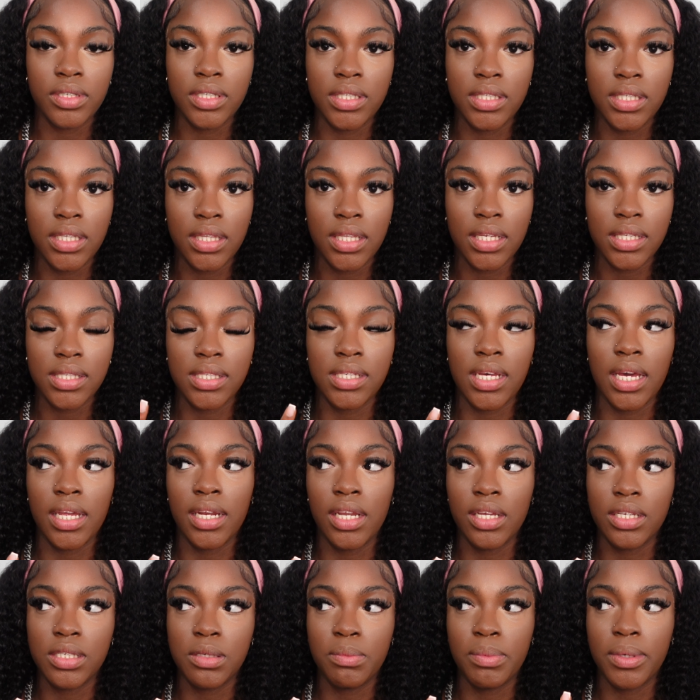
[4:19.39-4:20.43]
you see this side
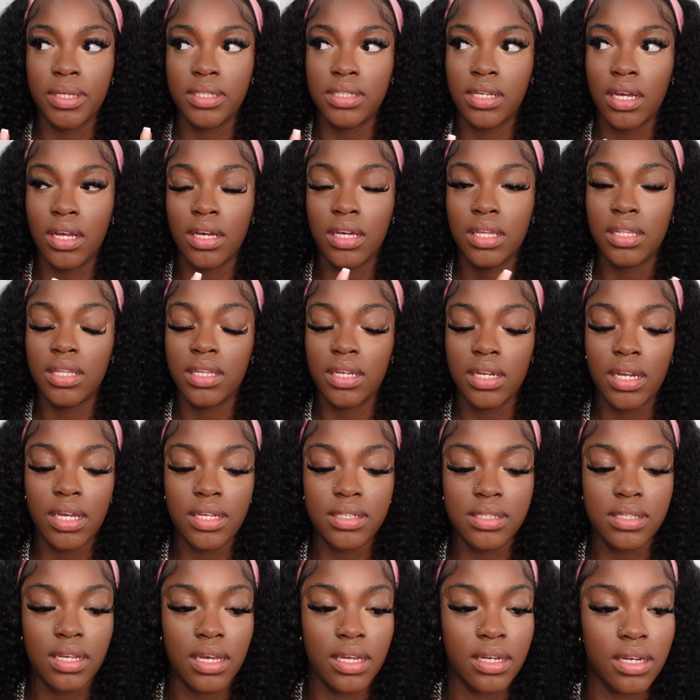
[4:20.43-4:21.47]
looks a bit darker than
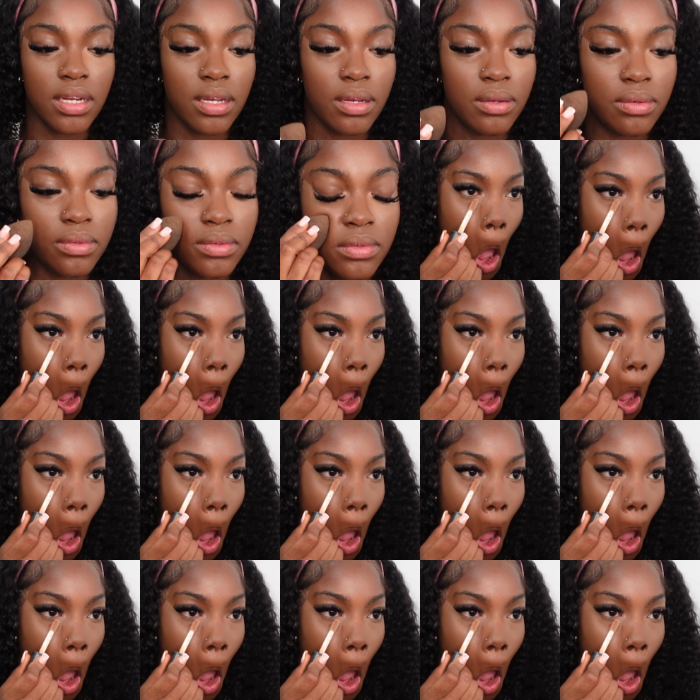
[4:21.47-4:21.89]
that side now.